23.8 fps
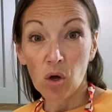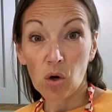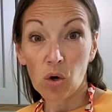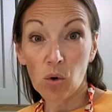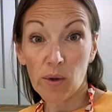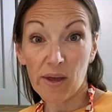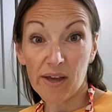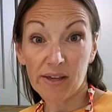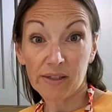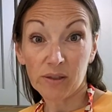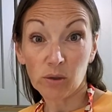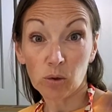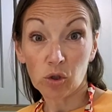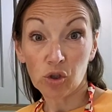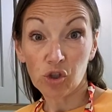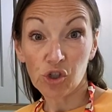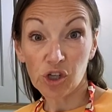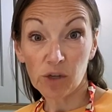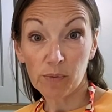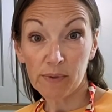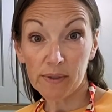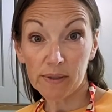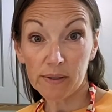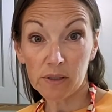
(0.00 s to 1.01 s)
Okay, so our
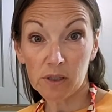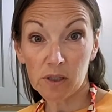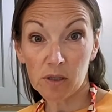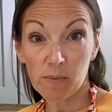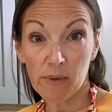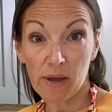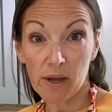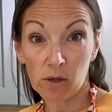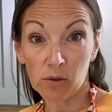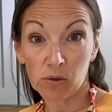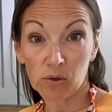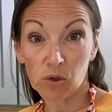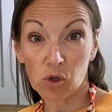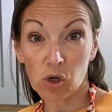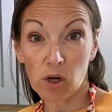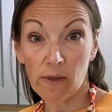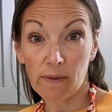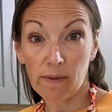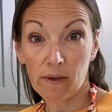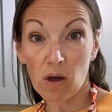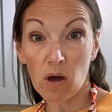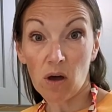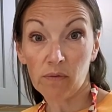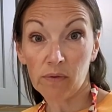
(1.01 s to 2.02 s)
chickpeas and tomatoes are
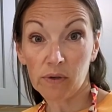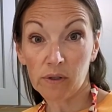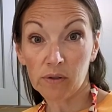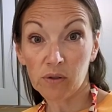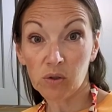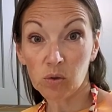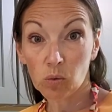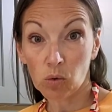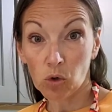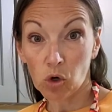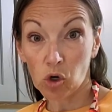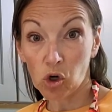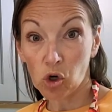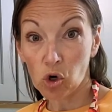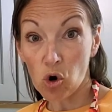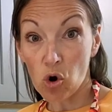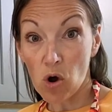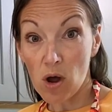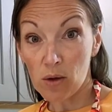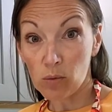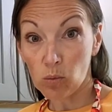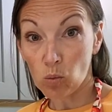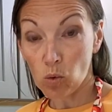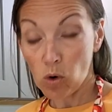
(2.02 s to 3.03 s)
in the oven, so we're going to go
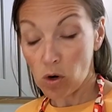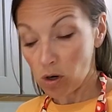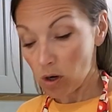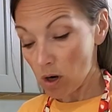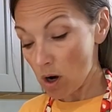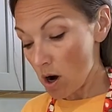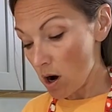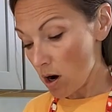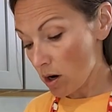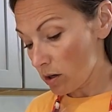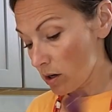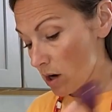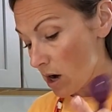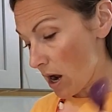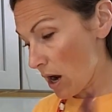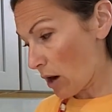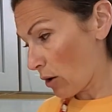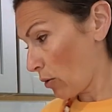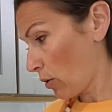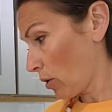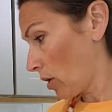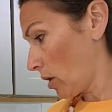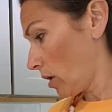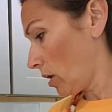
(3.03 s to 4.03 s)
ahead and work on
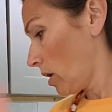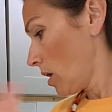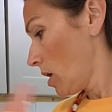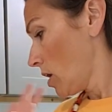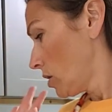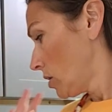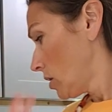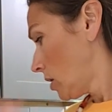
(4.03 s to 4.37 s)
our